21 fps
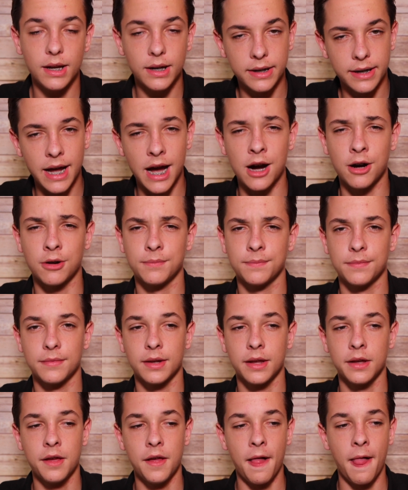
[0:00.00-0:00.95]
Now,
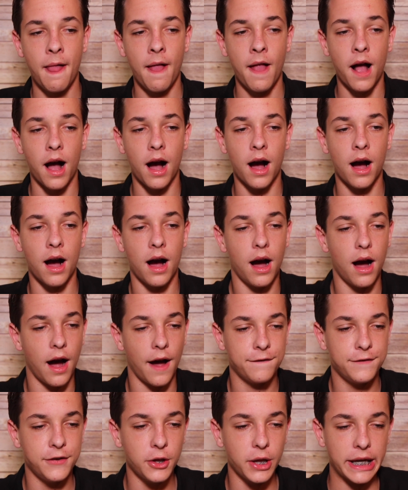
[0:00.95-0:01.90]

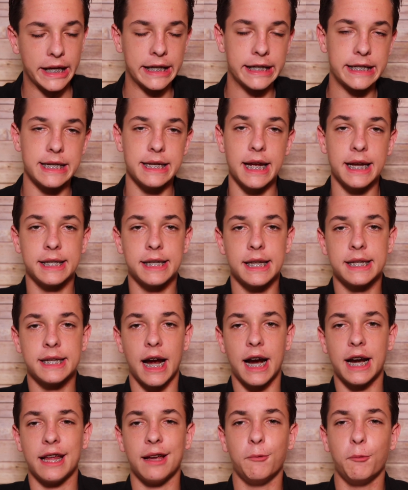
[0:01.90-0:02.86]
I feel like in today's
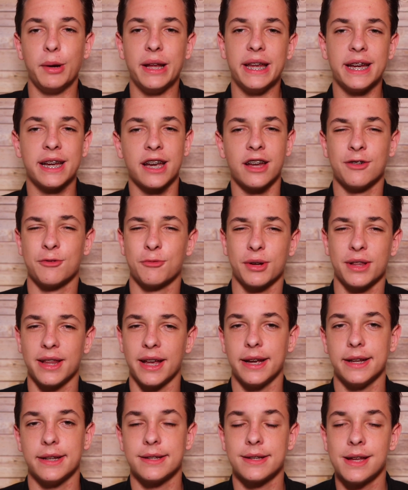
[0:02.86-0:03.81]
society, we can
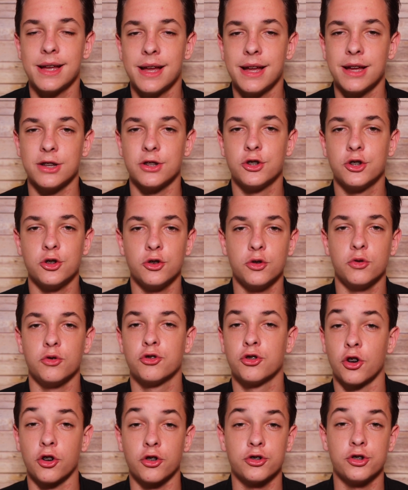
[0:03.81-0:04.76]
relate to
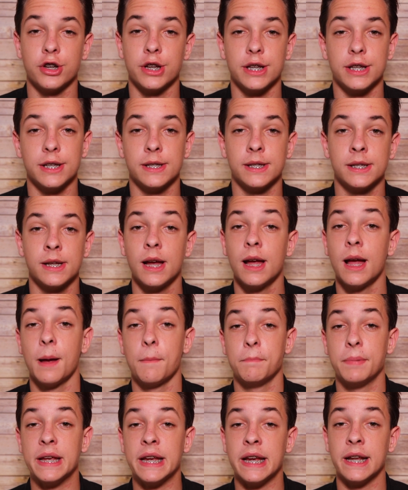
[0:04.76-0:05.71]
churches
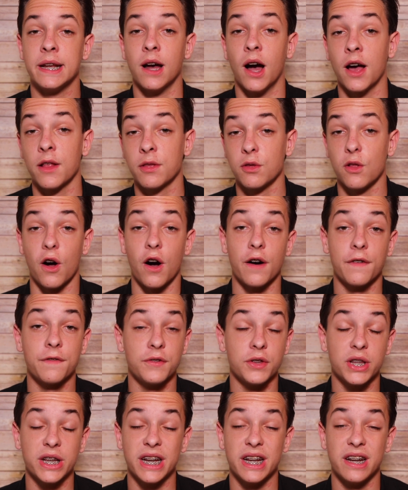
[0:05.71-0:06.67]
being
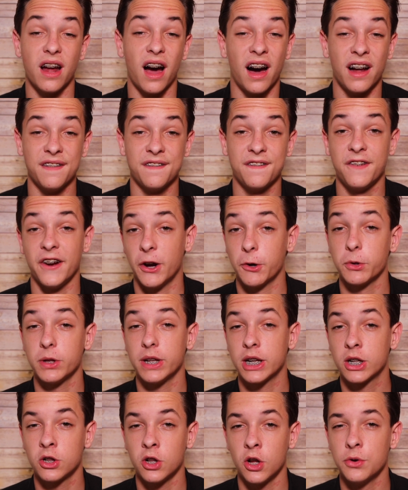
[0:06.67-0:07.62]
unlawfully and
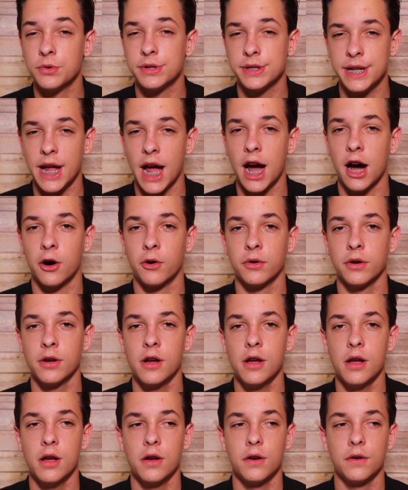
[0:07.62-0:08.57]
unfairly closed down
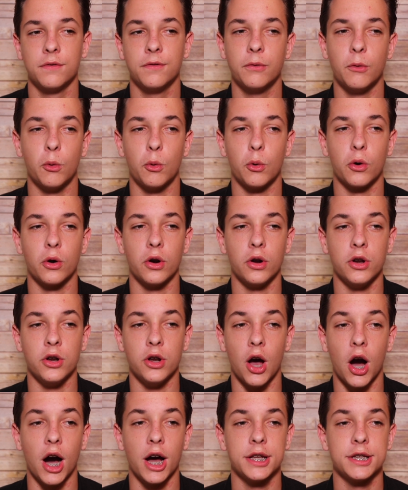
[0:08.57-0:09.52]
for
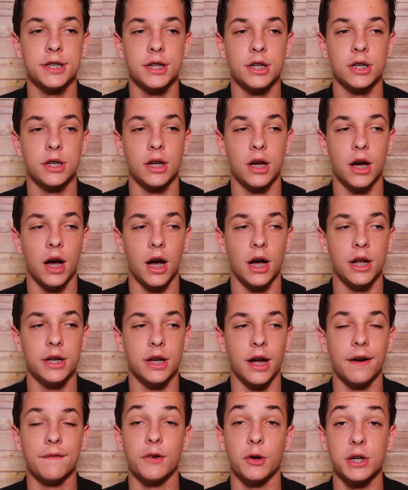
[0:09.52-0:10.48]
not
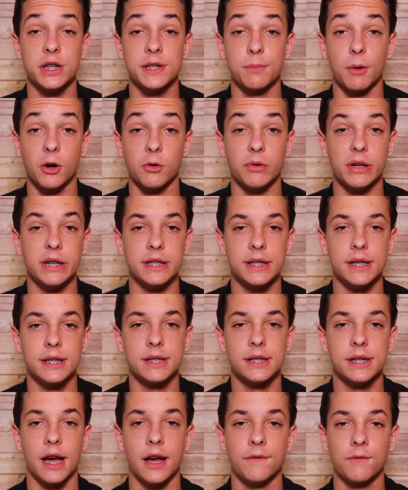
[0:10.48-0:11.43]
very smart
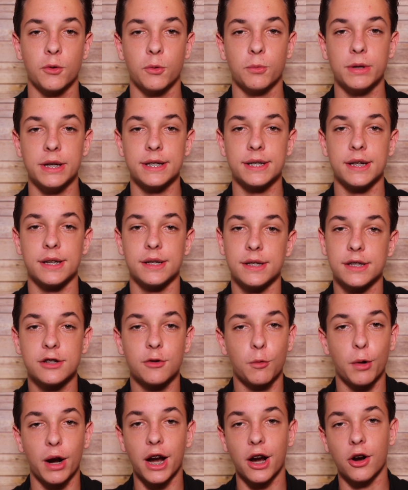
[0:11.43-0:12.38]
reasons, and for reasons
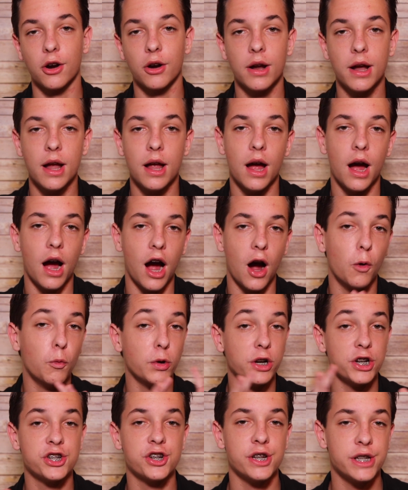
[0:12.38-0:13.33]
to where
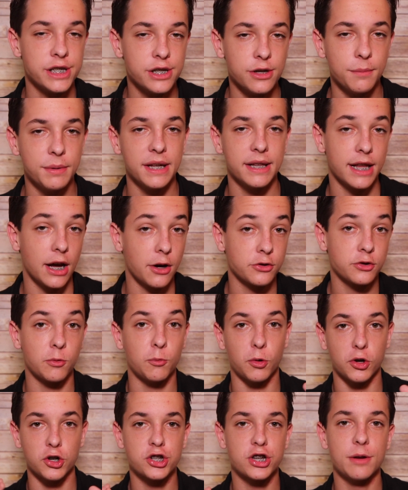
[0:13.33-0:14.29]
we should still be allowed to
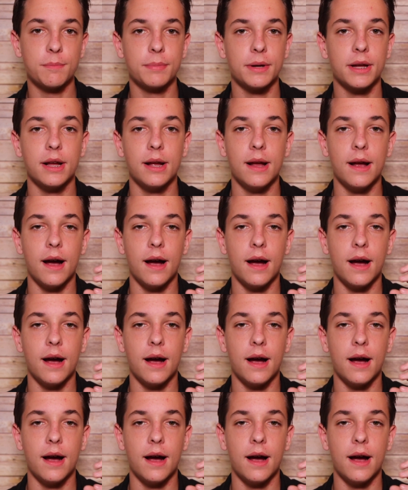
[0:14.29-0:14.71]
worship,